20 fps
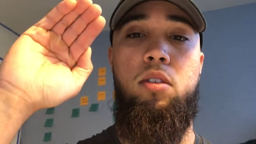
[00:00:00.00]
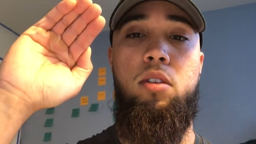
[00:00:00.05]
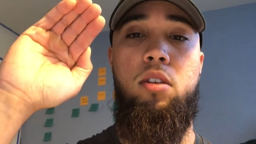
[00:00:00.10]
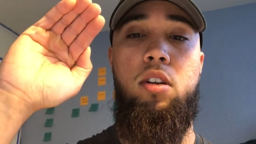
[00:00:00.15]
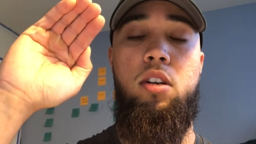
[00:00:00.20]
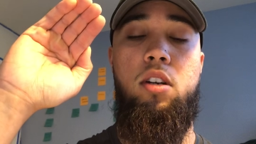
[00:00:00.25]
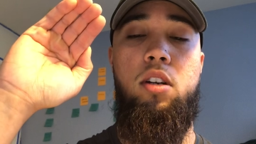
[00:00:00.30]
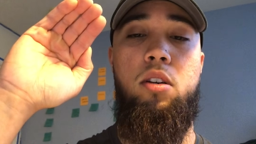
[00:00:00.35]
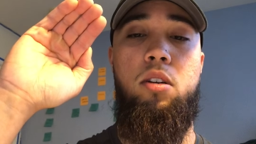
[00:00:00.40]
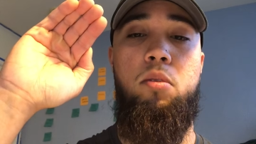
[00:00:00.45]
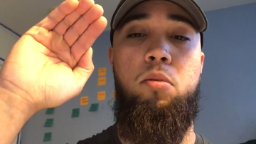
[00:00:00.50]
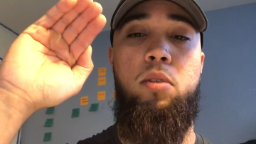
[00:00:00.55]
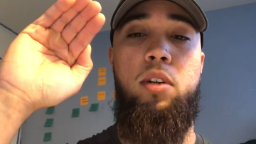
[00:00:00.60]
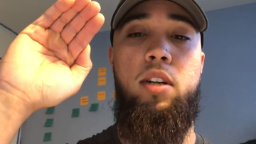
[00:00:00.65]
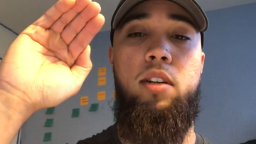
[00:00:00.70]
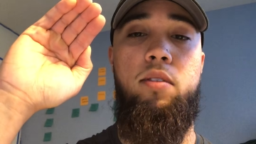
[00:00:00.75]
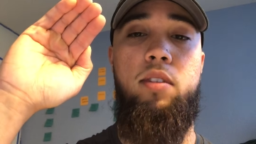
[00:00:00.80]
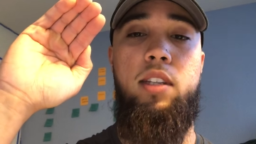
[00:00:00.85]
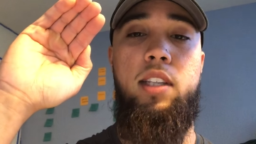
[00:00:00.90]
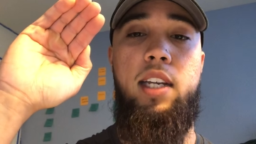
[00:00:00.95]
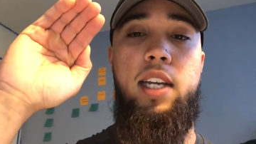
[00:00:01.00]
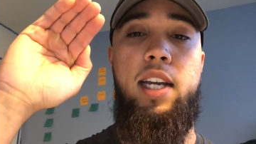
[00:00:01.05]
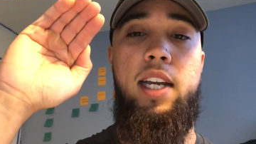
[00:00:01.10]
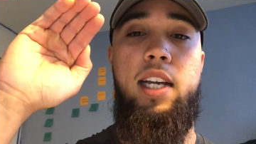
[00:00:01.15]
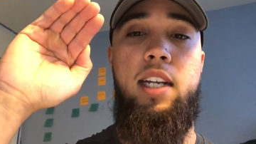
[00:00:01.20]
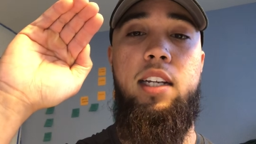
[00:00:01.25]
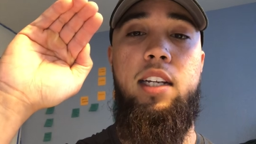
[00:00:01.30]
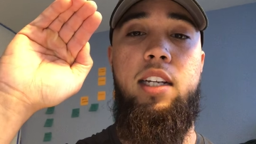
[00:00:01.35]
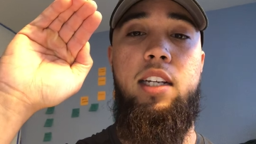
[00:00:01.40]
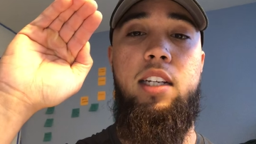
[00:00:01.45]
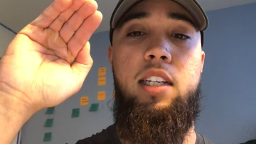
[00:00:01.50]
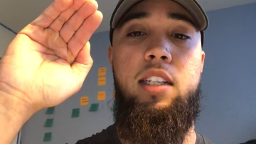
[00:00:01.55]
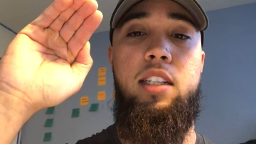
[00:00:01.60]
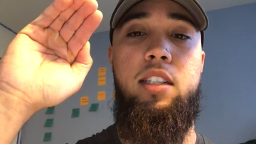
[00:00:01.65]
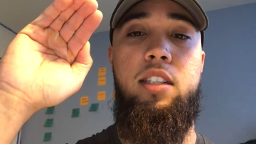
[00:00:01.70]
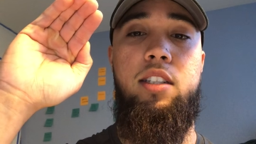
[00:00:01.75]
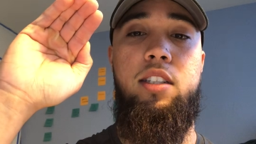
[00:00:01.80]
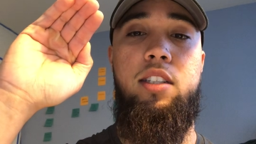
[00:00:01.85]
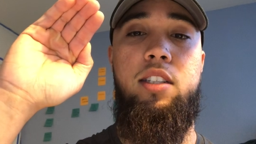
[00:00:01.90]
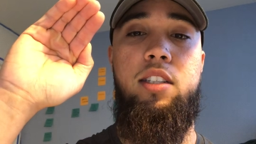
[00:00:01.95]
one with the hand
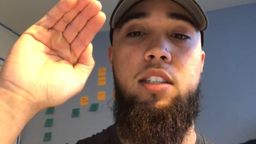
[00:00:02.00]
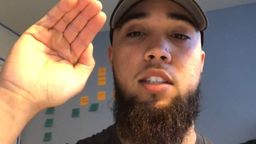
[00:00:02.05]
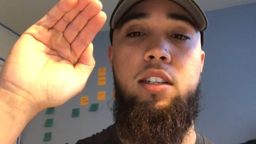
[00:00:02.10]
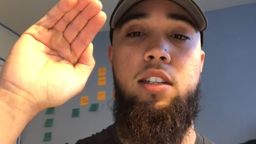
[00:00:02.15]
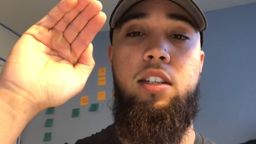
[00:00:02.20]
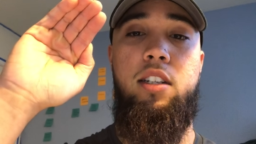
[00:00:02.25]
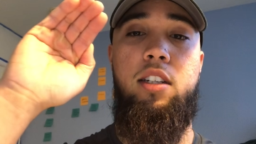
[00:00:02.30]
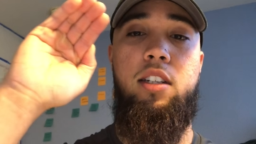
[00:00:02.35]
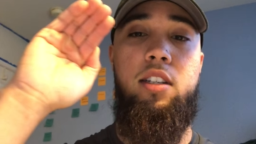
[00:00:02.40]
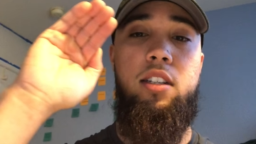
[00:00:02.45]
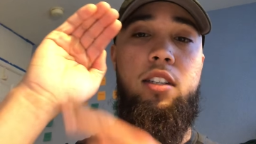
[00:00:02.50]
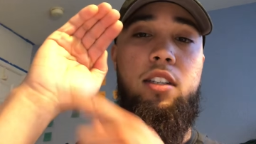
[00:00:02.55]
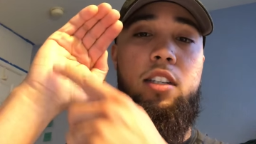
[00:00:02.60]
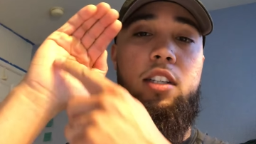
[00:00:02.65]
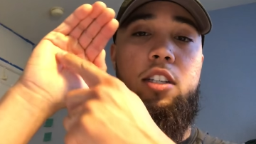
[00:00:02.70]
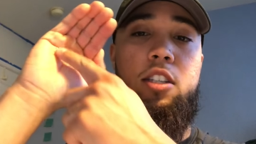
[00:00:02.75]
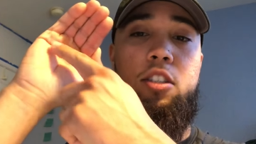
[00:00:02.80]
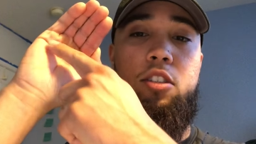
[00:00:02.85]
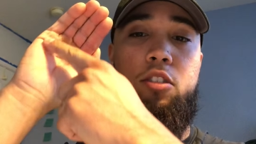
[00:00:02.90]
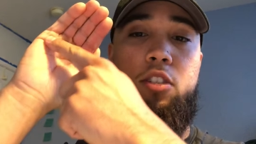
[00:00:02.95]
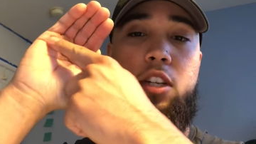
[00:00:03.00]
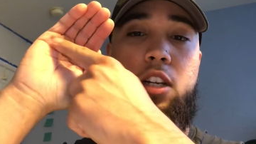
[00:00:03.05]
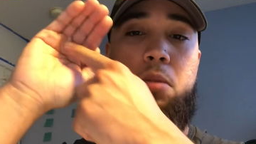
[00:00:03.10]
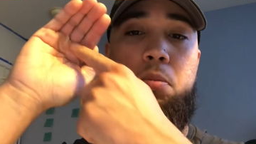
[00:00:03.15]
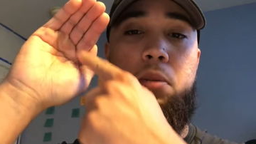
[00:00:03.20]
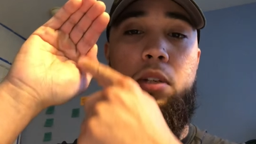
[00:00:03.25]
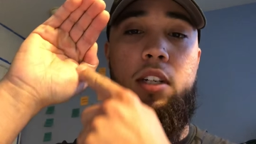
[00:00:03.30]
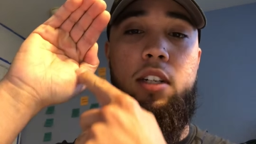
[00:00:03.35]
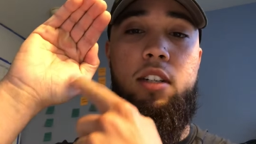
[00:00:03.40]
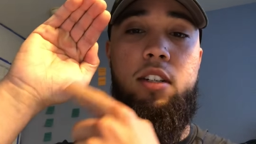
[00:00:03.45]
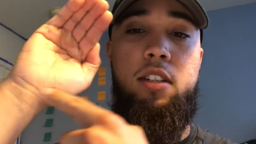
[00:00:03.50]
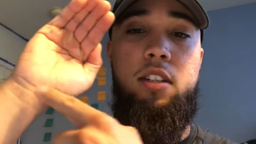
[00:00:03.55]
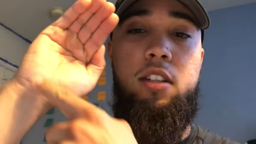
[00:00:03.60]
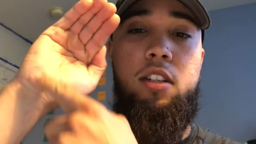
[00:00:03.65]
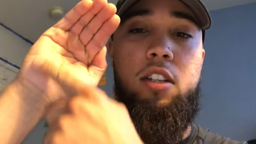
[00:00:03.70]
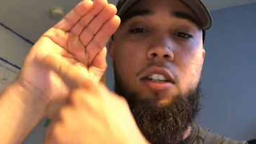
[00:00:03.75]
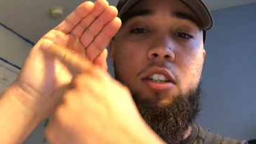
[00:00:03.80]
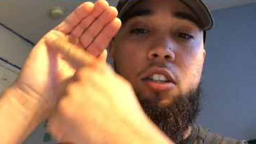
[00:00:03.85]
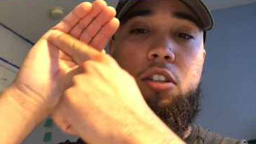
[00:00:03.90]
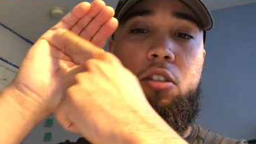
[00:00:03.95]
is this little cup here.
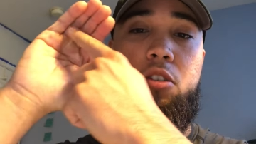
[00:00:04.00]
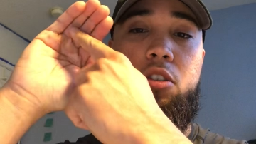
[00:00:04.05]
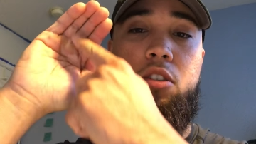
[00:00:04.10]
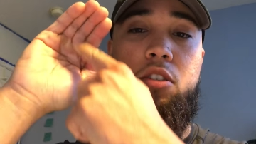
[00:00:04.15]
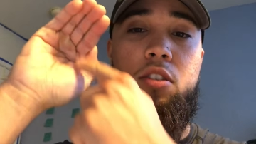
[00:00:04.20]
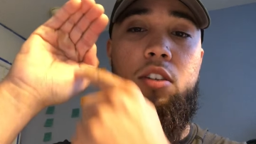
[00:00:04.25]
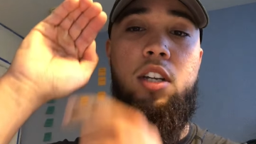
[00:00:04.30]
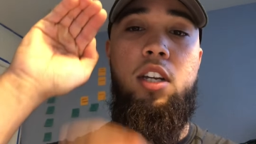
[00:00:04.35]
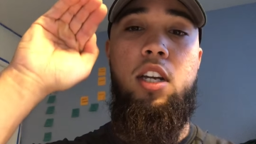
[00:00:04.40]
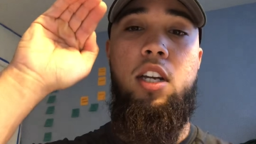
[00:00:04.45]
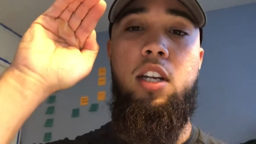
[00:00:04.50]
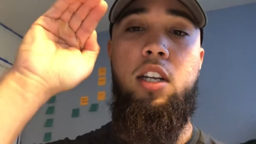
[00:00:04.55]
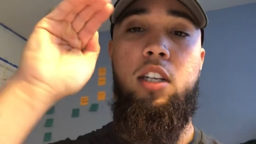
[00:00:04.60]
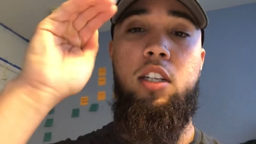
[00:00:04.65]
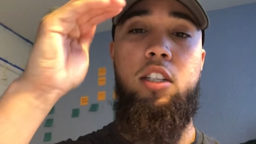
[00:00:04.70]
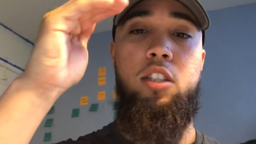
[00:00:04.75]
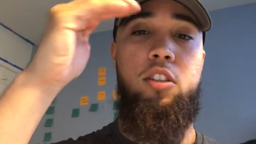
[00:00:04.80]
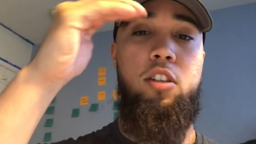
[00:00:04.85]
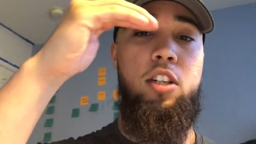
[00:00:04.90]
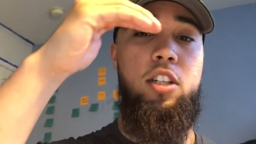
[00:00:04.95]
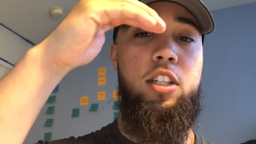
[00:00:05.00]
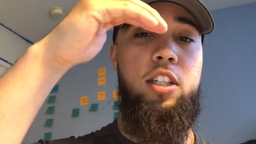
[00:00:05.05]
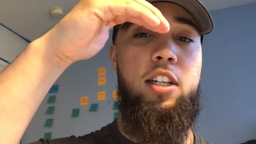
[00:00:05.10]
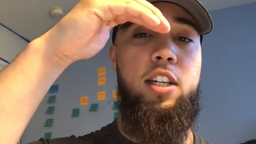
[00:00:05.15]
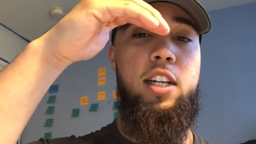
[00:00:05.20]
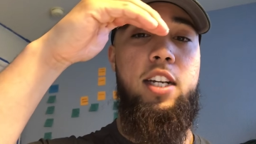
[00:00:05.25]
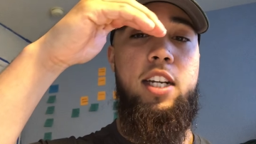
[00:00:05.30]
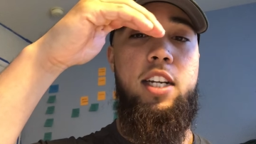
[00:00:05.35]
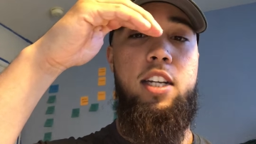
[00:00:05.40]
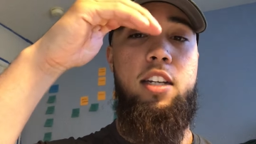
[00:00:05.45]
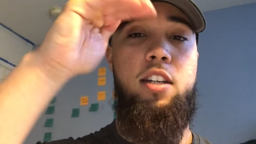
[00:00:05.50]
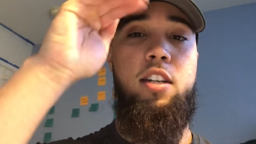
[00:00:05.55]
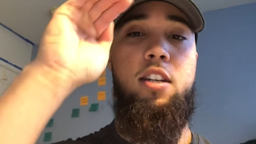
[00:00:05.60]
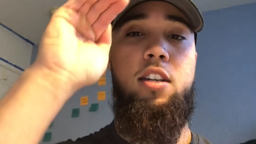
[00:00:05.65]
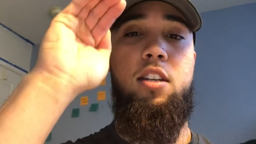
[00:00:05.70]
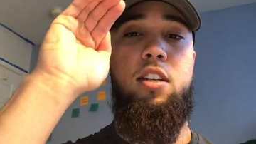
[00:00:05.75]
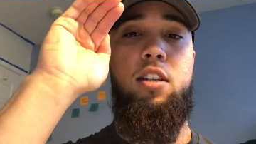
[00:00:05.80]
So scrunching our hand,